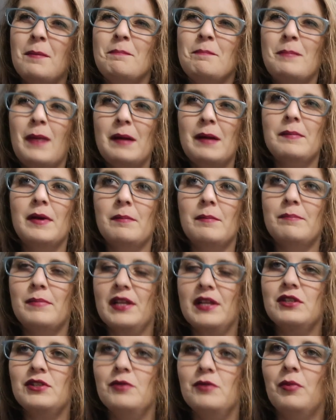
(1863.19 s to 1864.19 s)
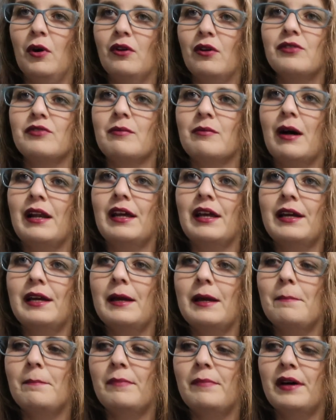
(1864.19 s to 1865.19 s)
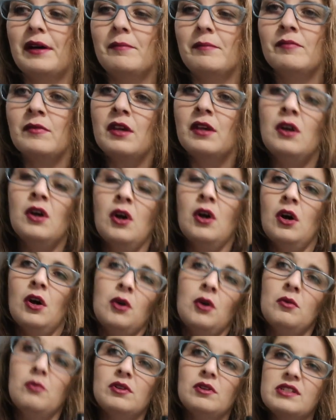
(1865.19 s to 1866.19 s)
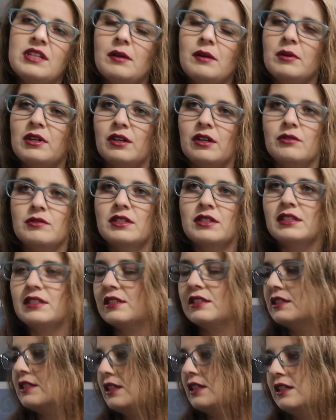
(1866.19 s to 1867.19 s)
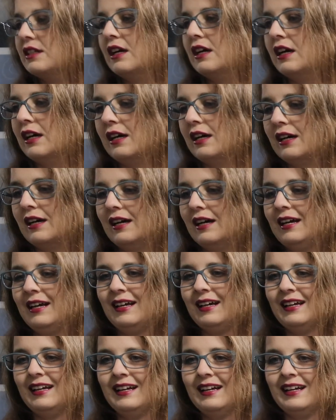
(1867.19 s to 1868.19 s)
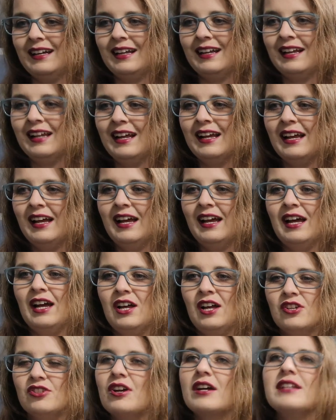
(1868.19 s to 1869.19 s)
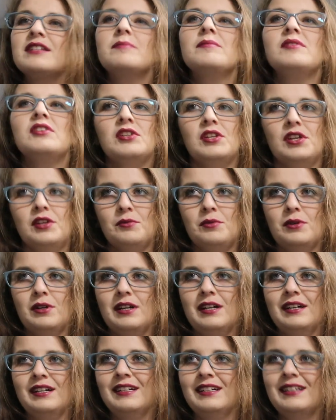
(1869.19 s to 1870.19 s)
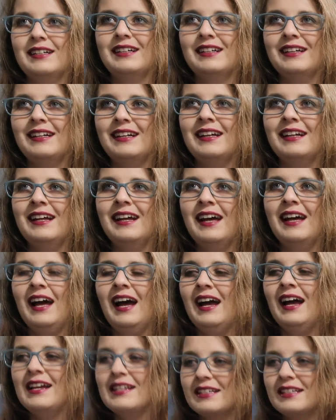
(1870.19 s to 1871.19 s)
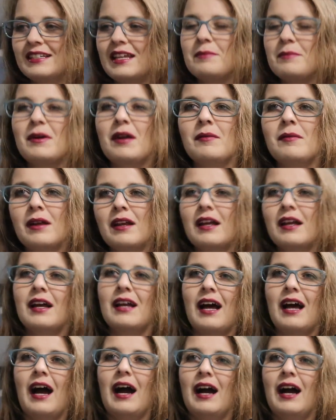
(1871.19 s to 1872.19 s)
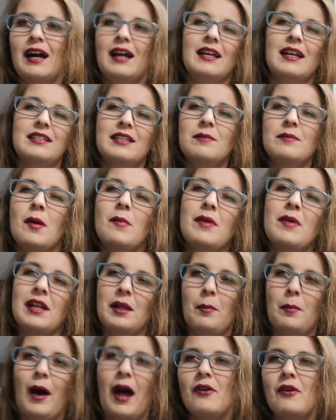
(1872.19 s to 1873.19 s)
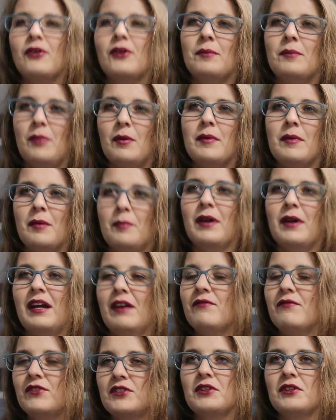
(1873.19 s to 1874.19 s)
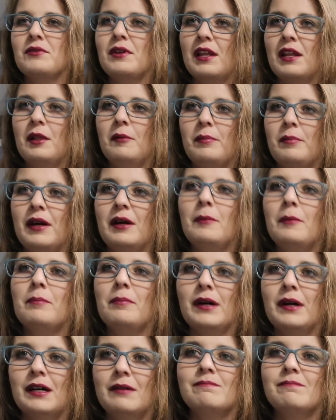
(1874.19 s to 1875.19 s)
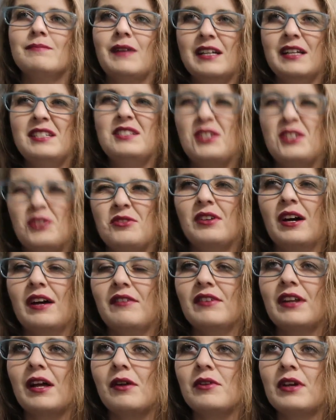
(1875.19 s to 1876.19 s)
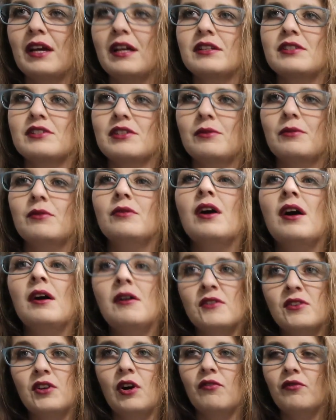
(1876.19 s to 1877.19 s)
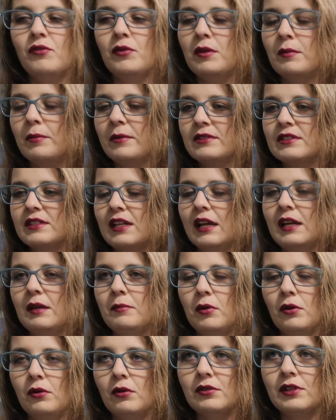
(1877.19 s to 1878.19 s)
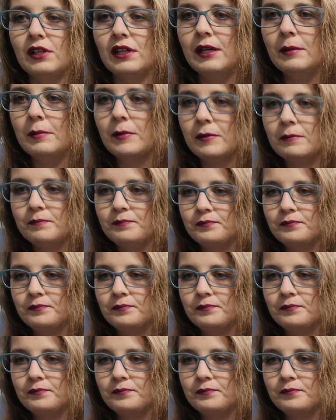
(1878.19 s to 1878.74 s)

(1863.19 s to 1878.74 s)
might be a bit too bold for my liking, but we'll see how it goes. It's uh, trying something new. it's taking me it's going to make me a little paranoid, put me on my comfort zone a little bit, but I need to do that every now and again, so gone with a slightly bolder lip.